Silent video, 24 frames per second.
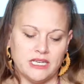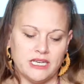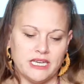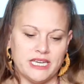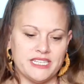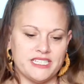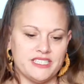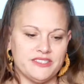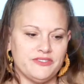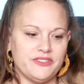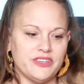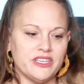
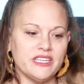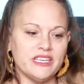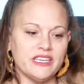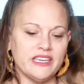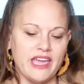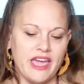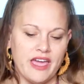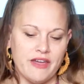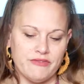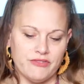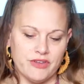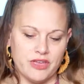It's feeling
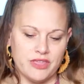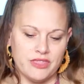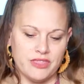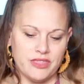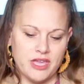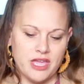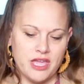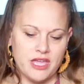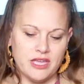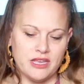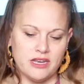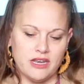
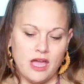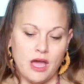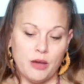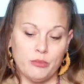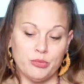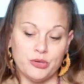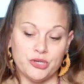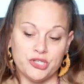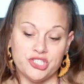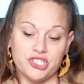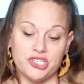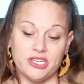everything and
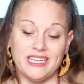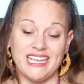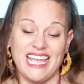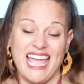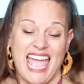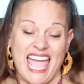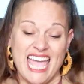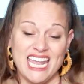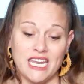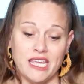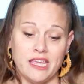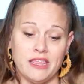not pushing
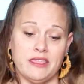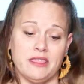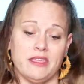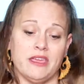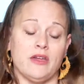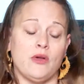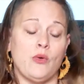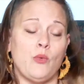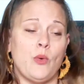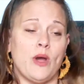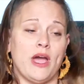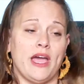
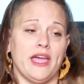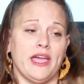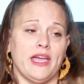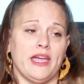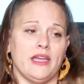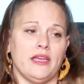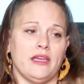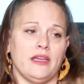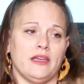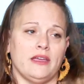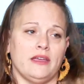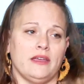anything
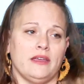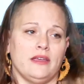away